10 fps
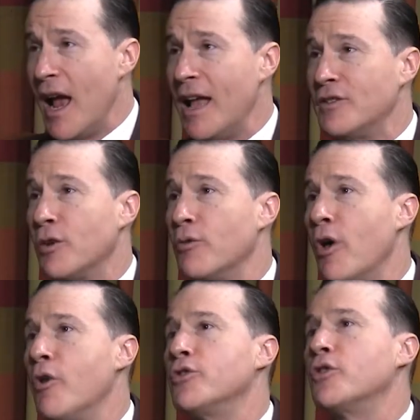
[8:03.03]
And so
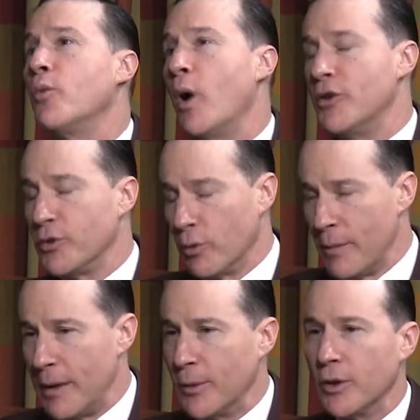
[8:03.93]
those are the ones who
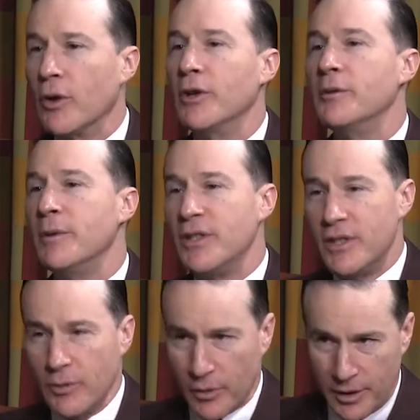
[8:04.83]
maybe we're going to be,
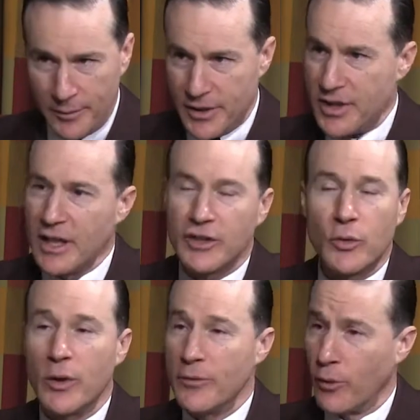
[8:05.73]
we're going to be seeing a
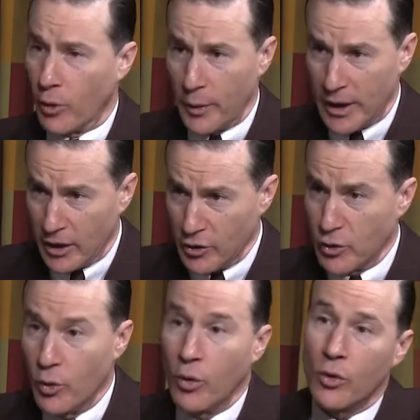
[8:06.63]
24 week
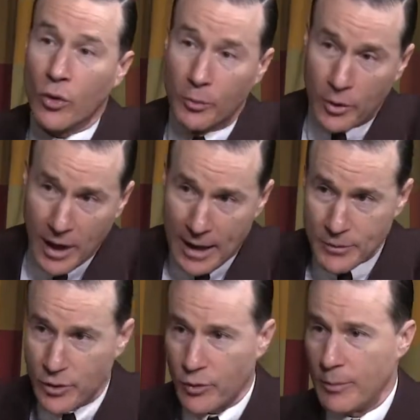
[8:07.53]
dual or
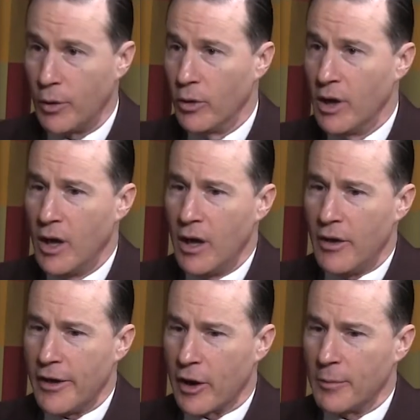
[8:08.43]
perhaps triple
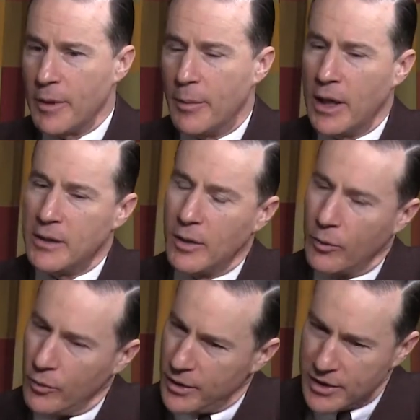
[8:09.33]
therapy. But
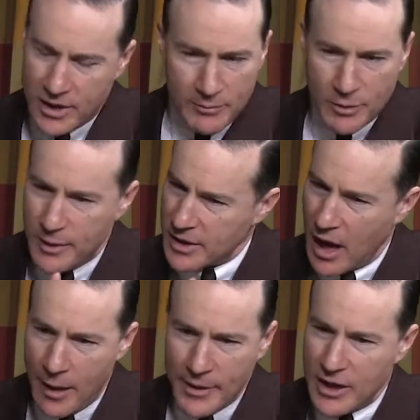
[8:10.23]
this seems to be this
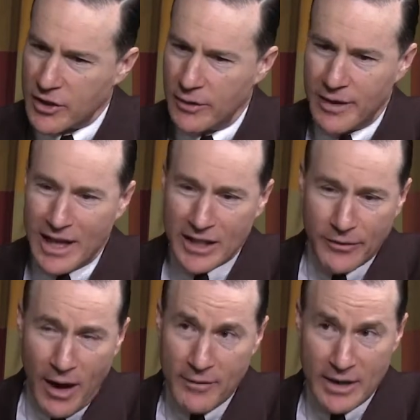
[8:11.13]
combination of the
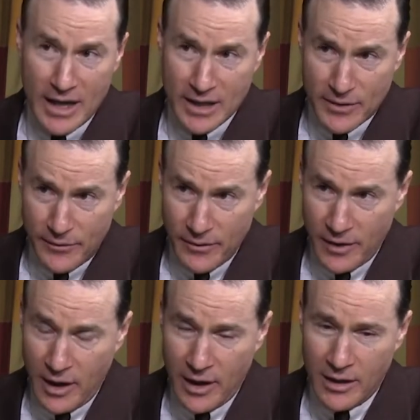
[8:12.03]
NS5 and NS5A
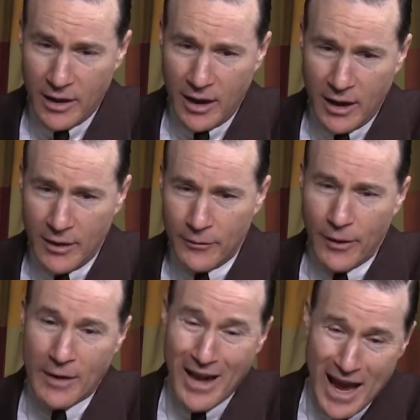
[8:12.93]

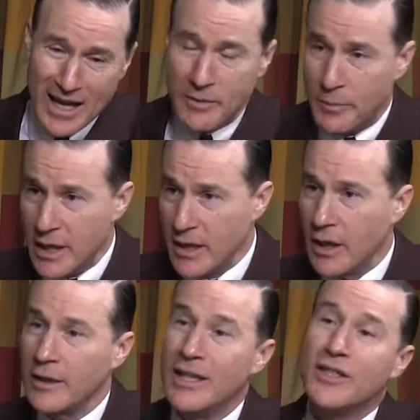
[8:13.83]
uh, uh and
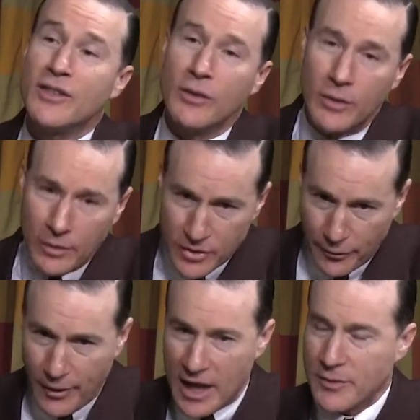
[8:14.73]
B, at least
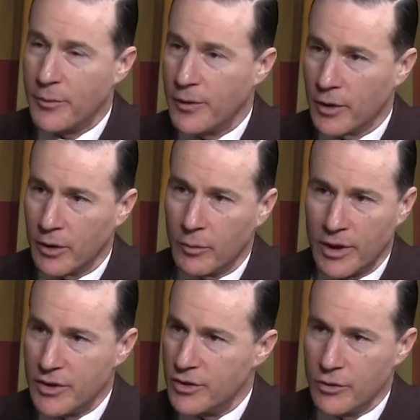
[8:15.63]
sofosbuvir in
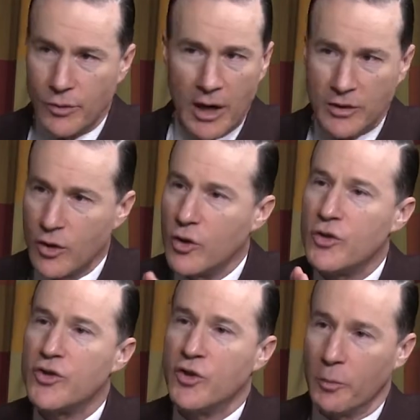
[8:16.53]
one of these two drugs,
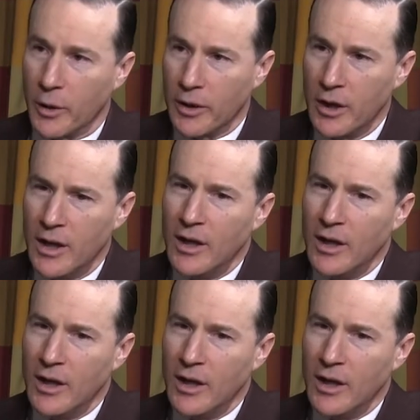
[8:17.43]
super.